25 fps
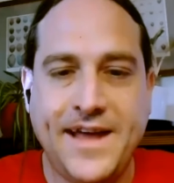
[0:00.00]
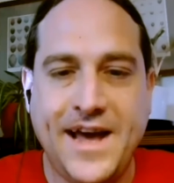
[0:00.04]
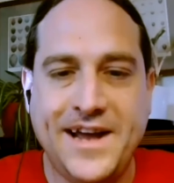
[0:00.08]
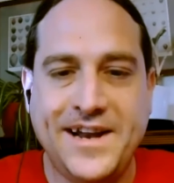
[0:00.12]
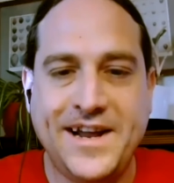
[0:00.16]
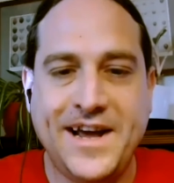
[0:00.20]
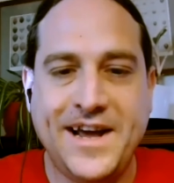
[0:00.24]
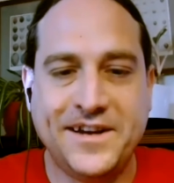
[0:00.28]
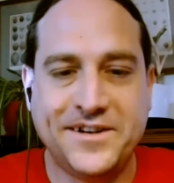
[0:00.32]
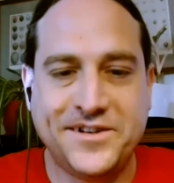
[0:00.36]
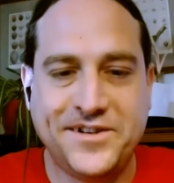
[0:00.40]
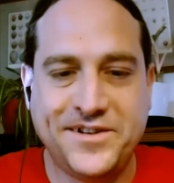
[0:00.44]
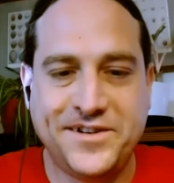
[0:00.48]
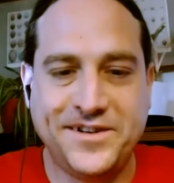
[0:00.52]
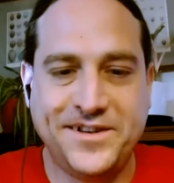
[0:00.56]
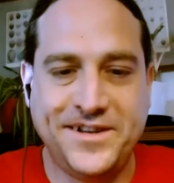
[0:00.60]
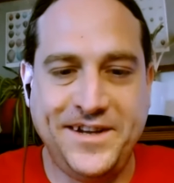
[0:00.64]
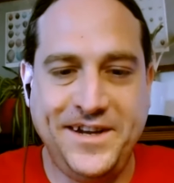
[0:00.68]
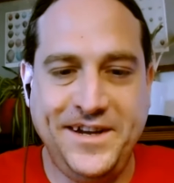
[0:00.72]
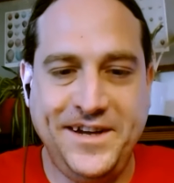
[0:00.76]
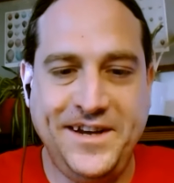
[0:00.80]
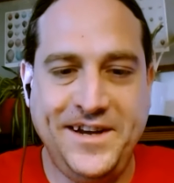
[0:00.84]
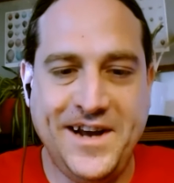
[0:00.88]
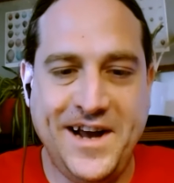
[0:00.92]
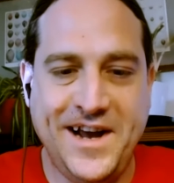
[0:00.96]
that
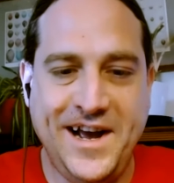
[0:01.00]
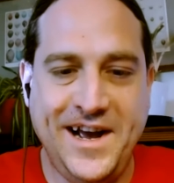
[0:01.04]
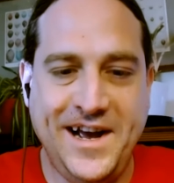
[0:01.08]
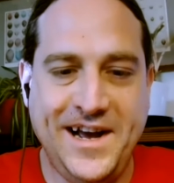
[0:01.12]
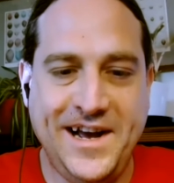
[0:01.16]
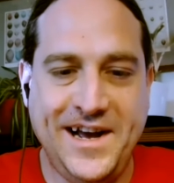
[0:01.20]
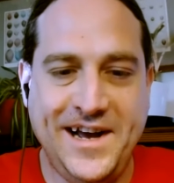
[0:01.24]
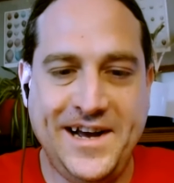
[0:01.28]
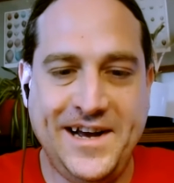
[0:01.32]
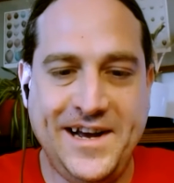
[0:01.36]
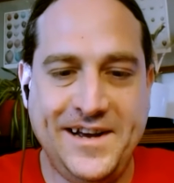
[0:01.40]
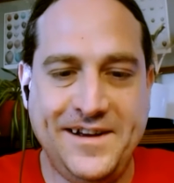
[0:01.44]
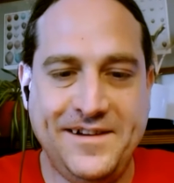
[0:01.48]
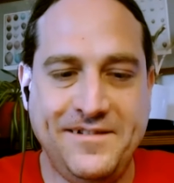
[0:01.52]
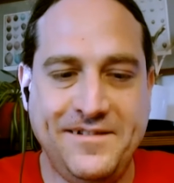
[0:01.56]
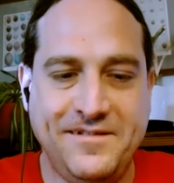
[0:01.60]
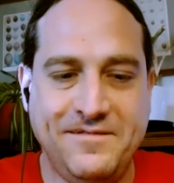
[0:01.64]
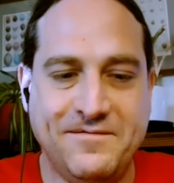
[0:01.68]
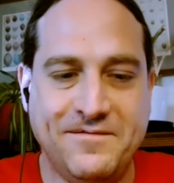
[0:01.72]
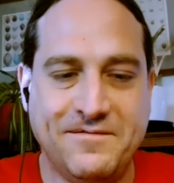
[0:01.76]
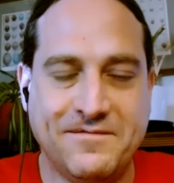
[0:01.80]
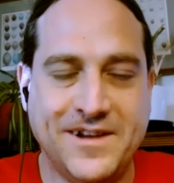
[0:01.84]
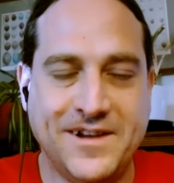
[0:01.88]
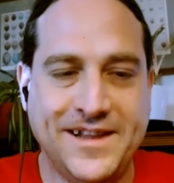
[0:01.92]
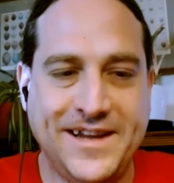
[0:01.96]
actually
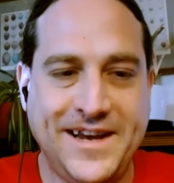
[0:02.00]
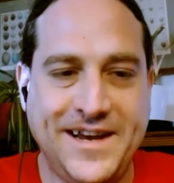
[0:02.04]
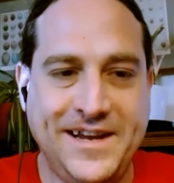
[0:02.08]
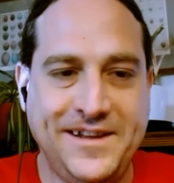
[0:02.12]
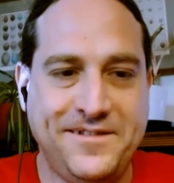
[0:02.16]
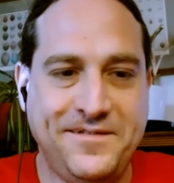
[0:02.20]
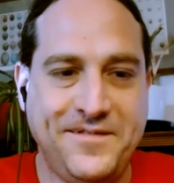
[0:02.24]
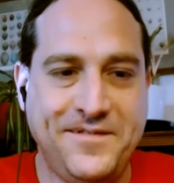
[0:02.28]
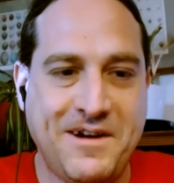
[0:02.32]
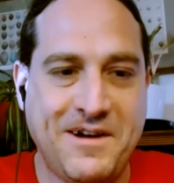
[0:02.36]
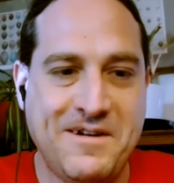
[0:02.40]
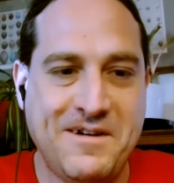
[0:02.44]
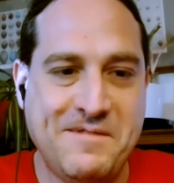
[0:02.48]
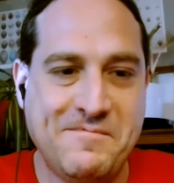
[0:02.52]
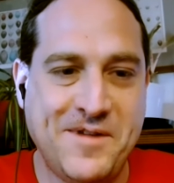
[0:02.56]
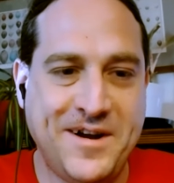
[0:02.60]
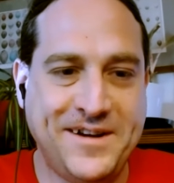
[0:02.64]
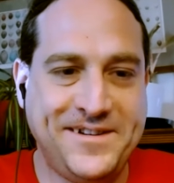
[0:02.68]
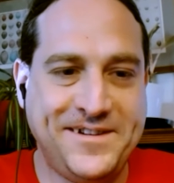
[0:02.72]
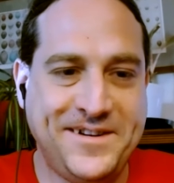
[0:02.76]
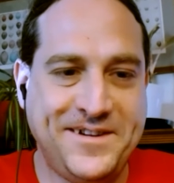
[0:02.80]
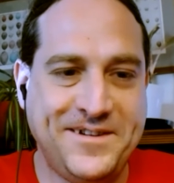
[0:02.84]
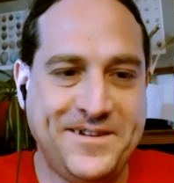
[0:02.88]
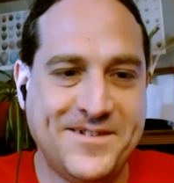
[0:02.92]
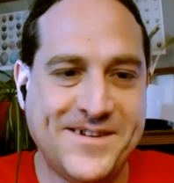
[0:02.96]
relates very
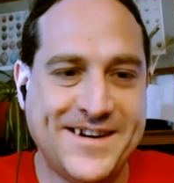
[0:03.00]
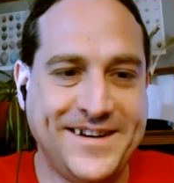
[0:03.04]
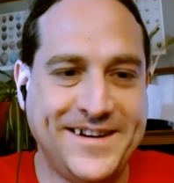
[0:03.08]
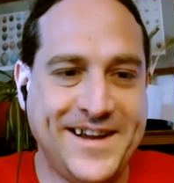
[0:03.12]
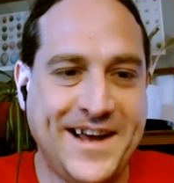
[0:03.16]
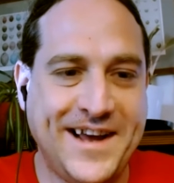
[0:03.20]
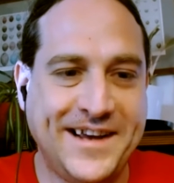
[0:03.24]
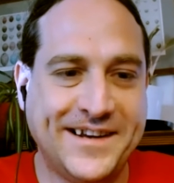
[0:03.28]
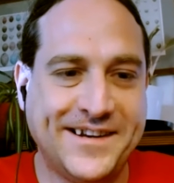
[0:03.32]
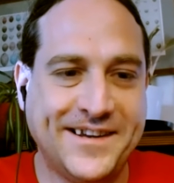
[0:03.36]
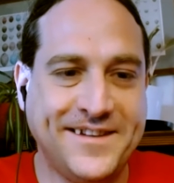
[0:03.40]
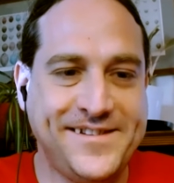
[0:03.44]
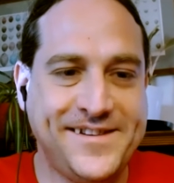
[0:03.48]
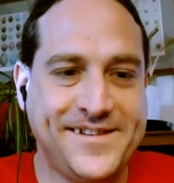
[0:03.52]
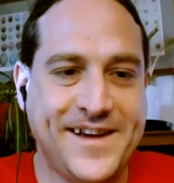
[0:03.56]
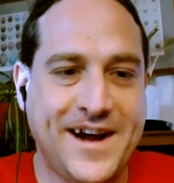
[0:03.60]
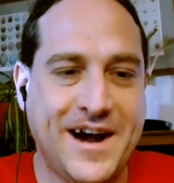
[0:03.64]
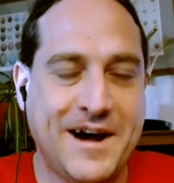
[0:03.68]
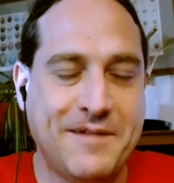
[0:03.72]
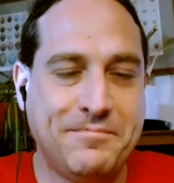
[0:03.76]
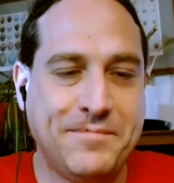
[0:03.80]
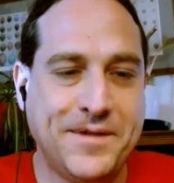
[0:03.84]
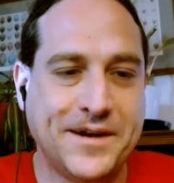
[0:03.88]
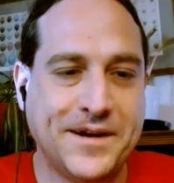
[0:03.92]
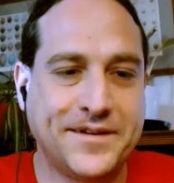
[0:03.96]
much to our next
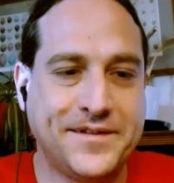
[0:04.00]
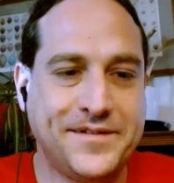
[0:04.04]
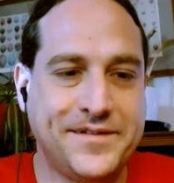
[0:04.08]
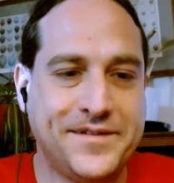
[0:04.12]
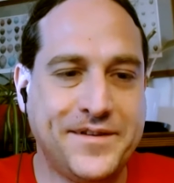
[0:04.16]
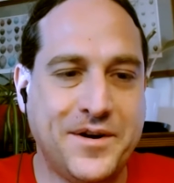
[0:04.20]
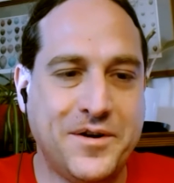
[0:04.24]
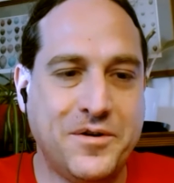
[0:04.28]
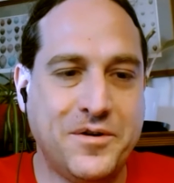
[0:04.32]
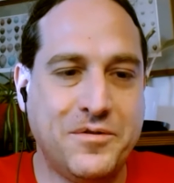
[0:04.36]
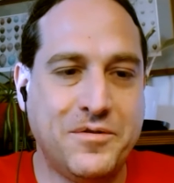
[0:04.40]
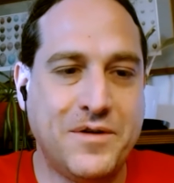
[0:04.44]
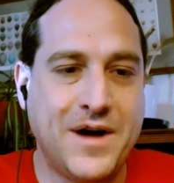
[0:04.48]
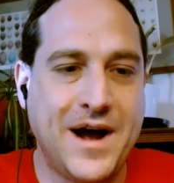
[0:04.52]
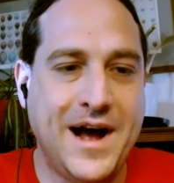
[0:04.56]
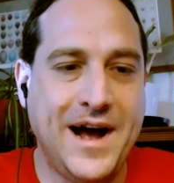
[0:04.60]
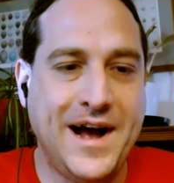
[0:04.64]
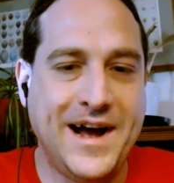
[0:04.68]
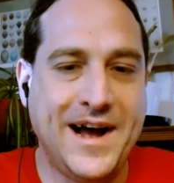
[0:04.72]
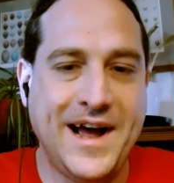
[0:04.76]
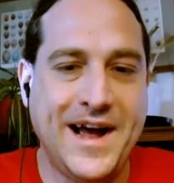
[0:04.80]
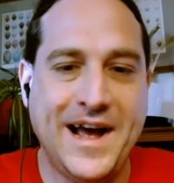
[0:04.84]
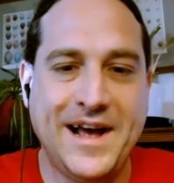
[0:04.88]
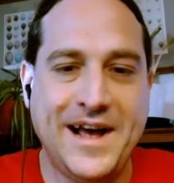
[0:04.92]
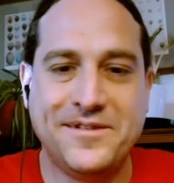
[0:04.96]
topic. So
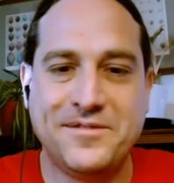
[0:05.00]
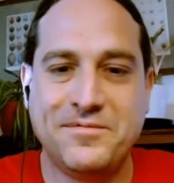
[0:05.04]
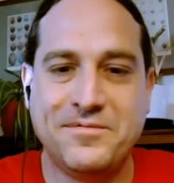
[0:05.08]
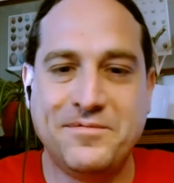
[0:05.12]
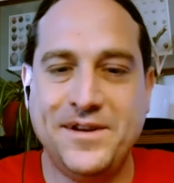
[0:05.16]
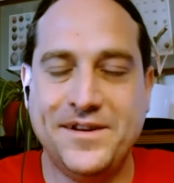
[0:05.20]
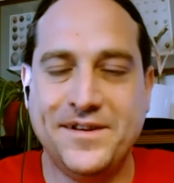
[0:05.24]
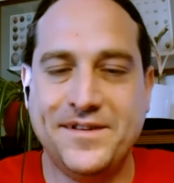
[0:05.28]
as we